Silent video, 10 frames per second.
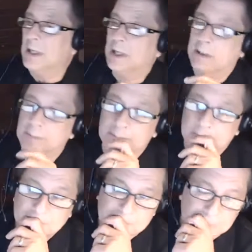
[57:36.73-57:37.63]

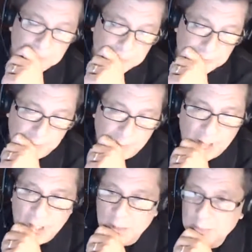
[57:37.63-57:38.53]
Um,
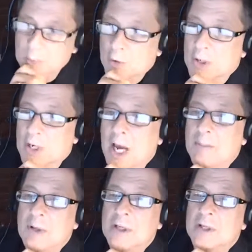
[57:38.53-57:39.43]
be more than
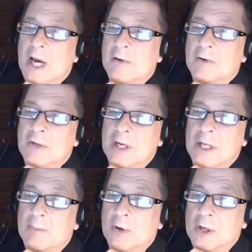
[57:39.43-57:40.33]
happy to chat with
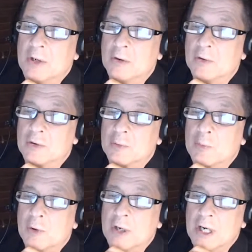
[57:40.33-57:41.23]
anybody or
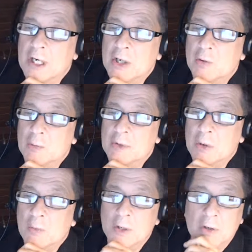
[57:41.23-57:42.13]
support any groups
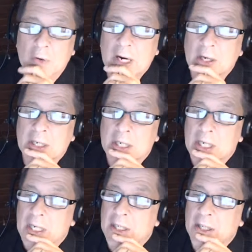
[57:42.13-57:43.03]
that want to go out
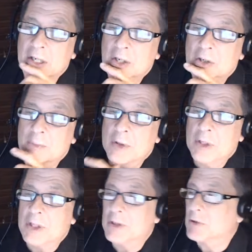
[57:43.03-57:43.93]
and in their
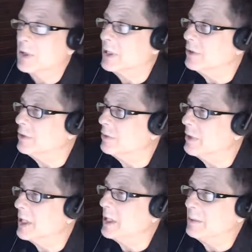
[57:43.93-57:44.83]
community try and
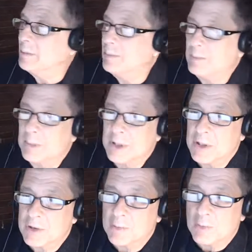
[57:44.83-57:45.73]
do a
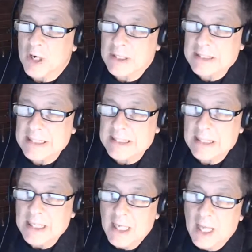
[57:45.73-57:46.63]
petition process.